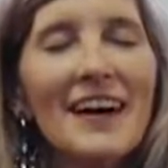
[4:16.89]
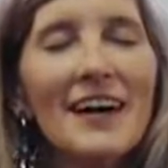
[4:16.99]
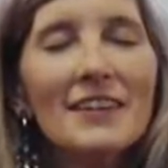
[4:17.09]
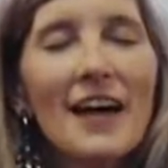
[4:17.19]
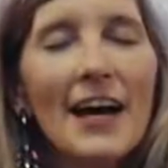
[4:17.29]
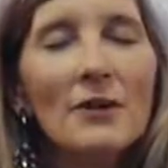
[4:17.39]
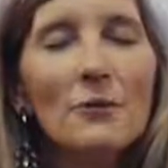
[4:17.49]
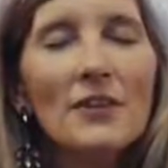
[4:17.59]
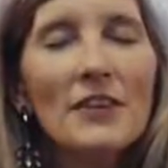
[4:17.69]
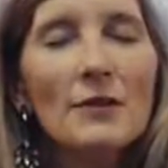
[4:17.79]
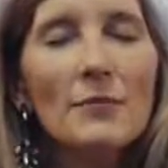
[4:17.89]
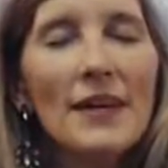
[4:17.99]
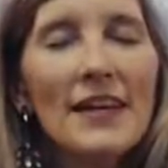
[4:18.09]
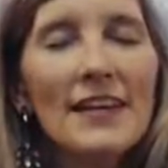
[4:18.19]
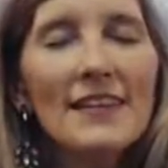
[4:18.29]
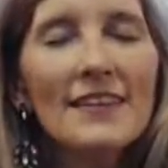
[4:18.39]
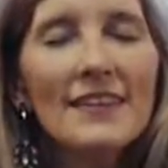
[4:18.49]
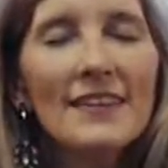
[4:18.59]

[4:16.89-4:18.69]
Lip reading: a light within me